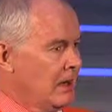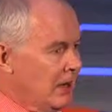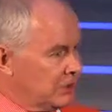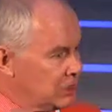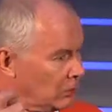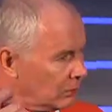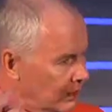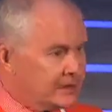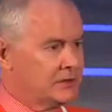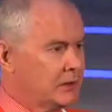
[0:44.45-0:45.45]
And don't
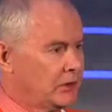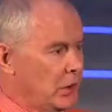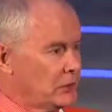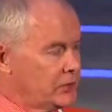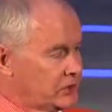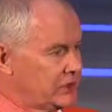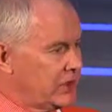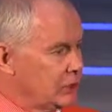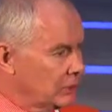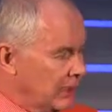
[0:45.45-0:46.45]
listen to those that say
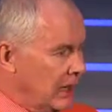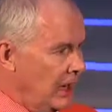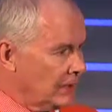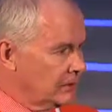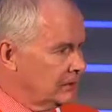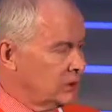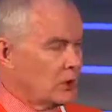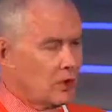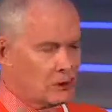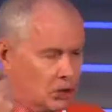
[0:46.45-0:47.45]
you can't.
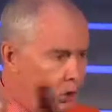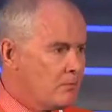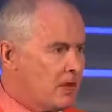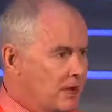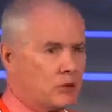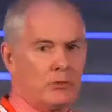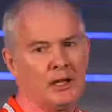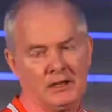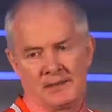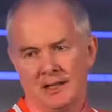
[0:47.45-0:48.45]
There are too many
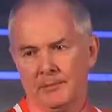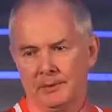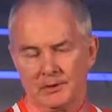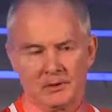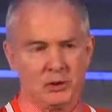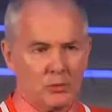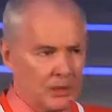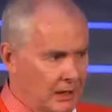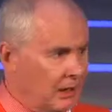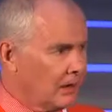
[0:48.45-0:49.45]
great examples. You
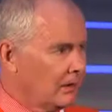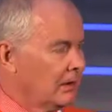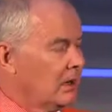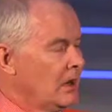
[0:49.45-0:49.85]
can.